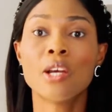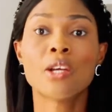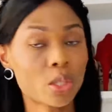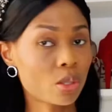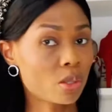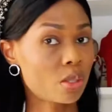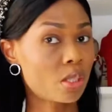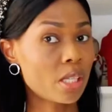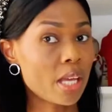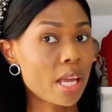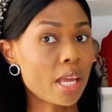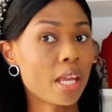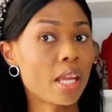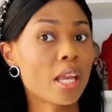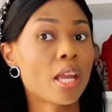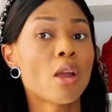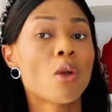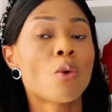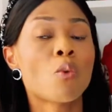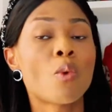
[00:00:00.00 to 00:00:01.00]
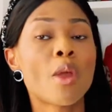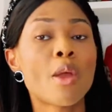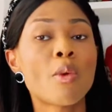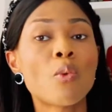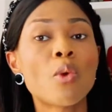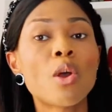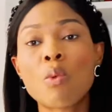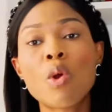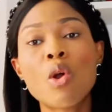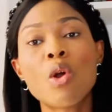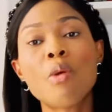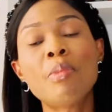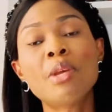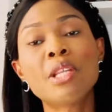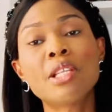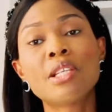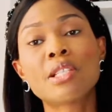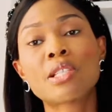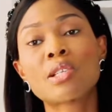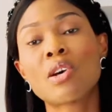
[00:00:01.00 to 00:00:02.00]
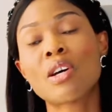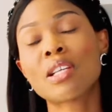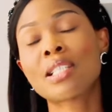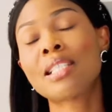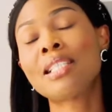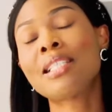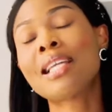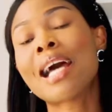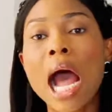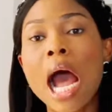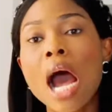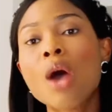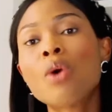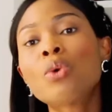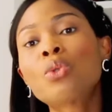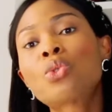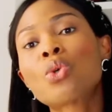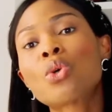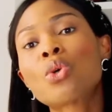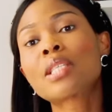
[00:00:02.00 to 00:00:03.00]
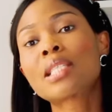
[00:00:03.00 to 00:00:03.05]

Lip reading: So today we will be discussing how